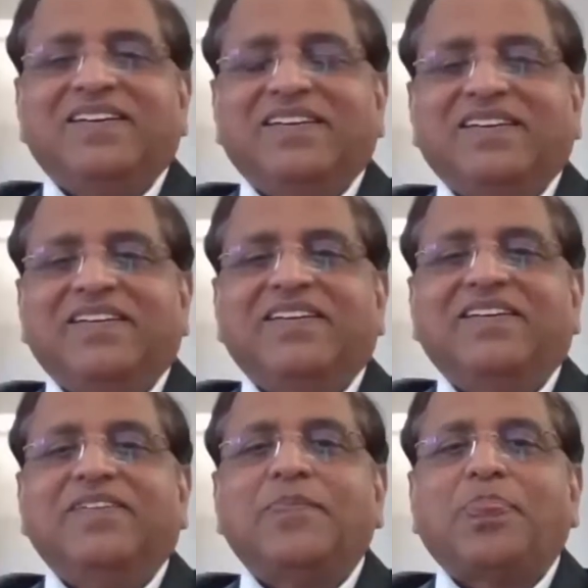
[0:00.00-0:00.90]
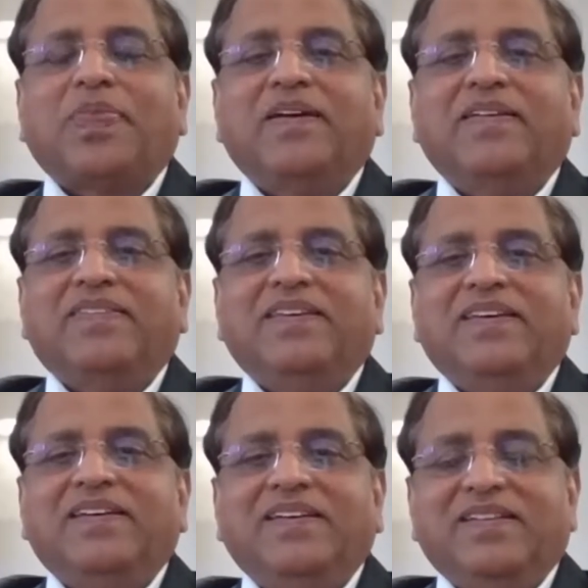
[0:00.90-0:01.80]
the
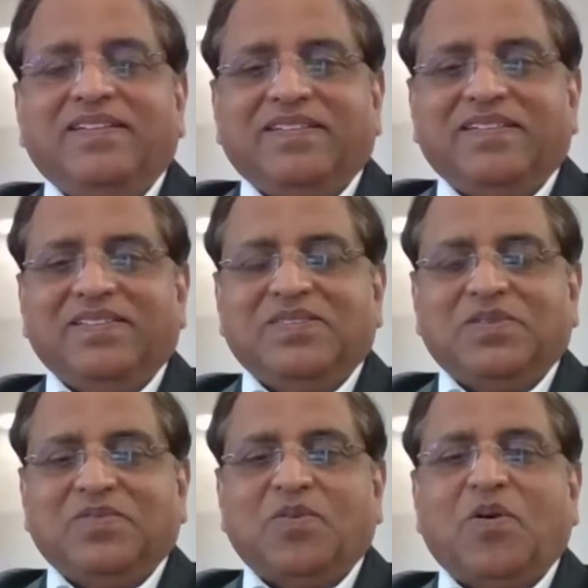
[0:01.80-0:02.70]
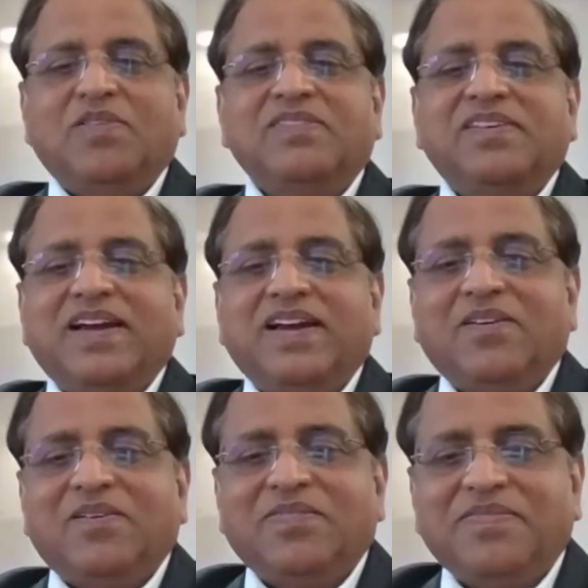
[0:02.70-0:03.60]
sort of onset
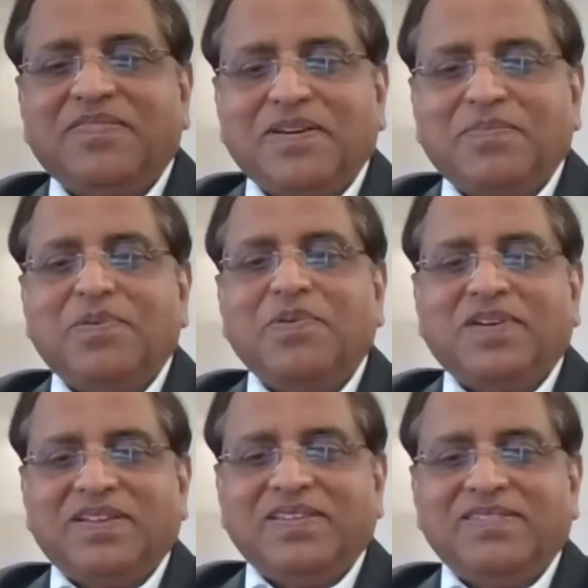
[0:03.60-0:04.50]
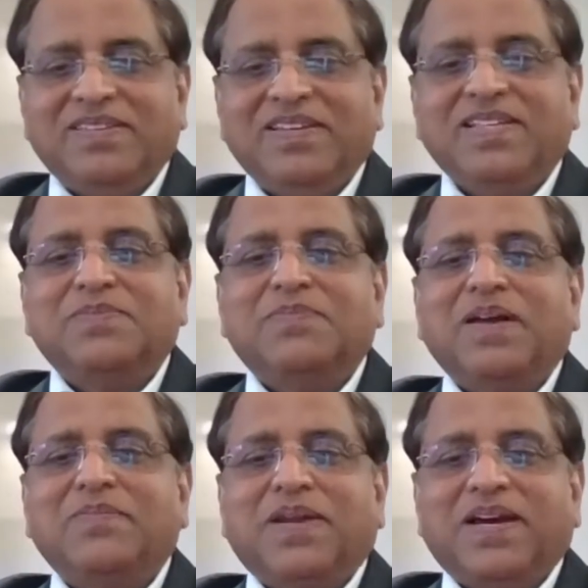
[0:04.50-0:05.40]
of cryptocurrencies
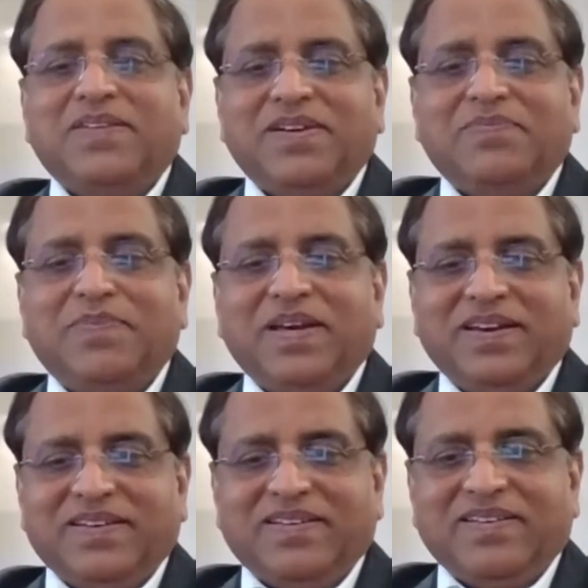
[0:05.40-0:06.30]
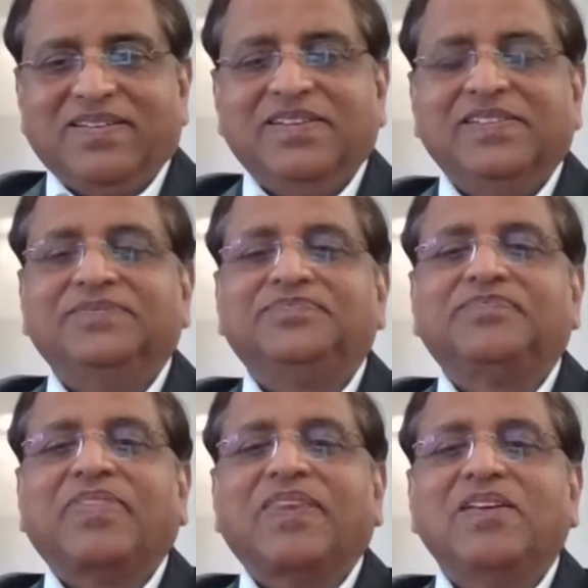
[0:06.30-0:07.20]
by private player
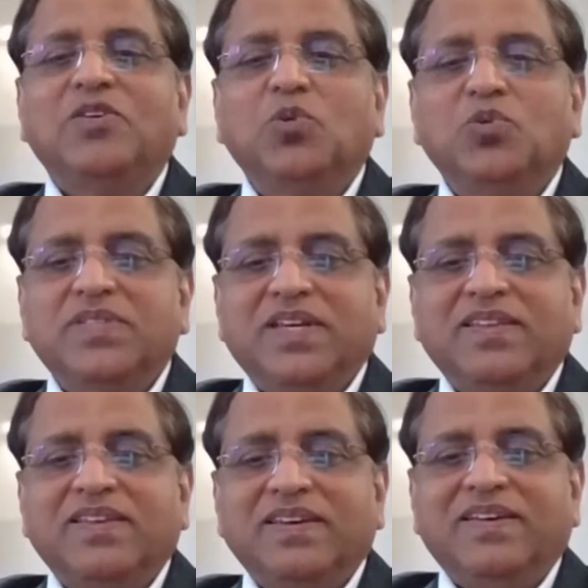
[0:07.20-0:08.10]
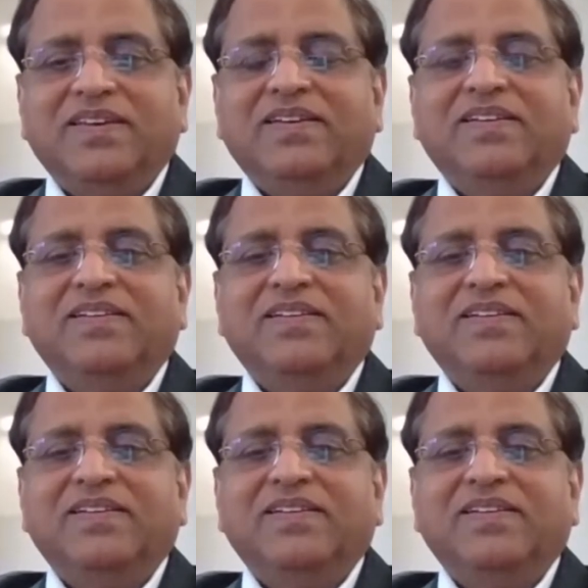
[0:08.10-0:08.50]
using the